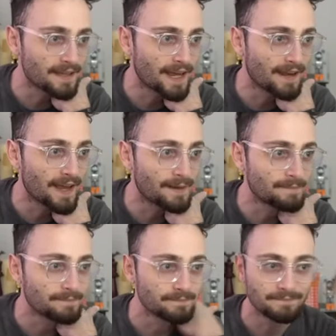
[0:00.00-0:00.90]

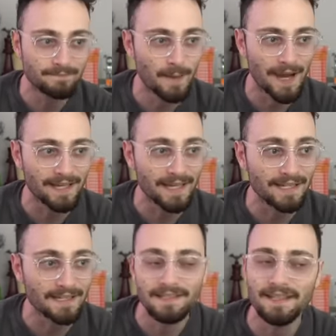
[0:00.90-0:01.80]
And my
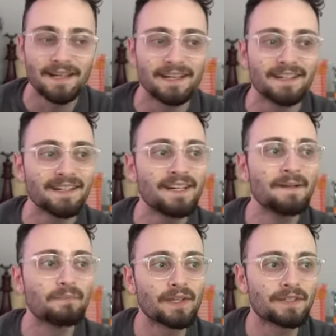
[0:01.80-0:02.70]
idiot king
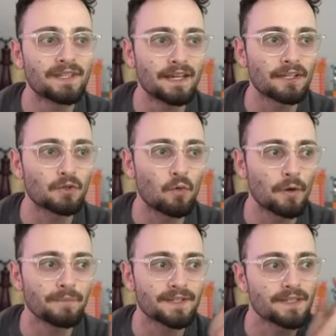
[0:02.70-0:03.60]
is getting
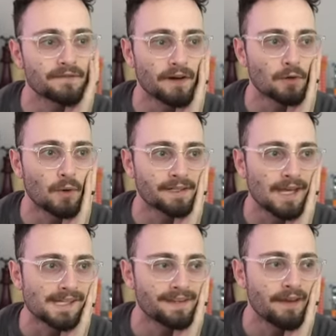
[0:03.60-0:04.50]
swarmed. This is very well
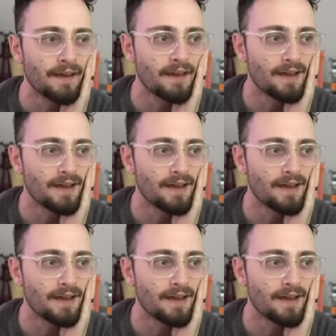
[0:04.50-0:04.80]
done.